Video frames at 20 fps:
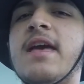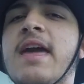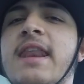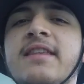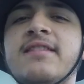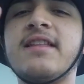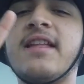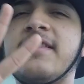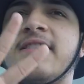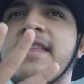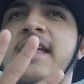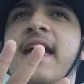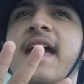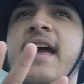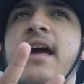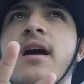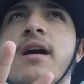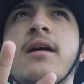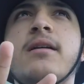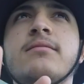And it's not
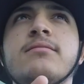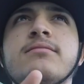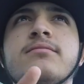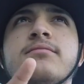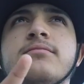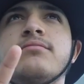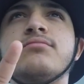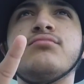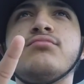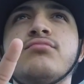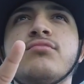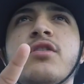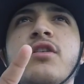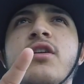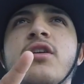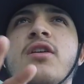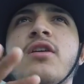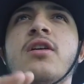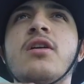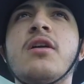that hot.
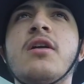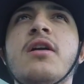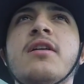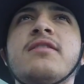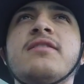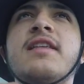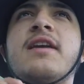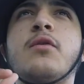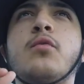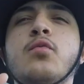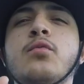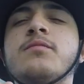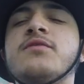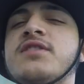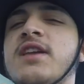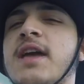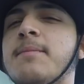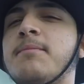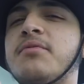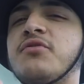It's like room
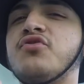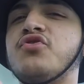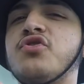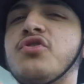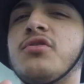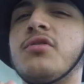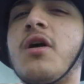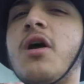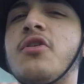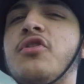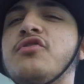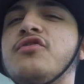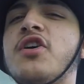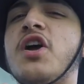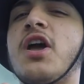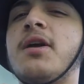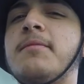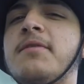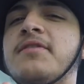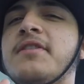temperature all the
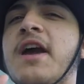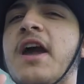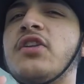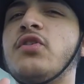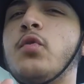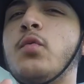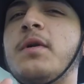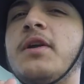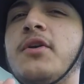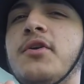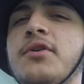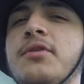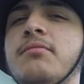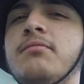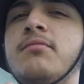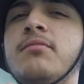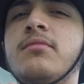time. It's kind of weird.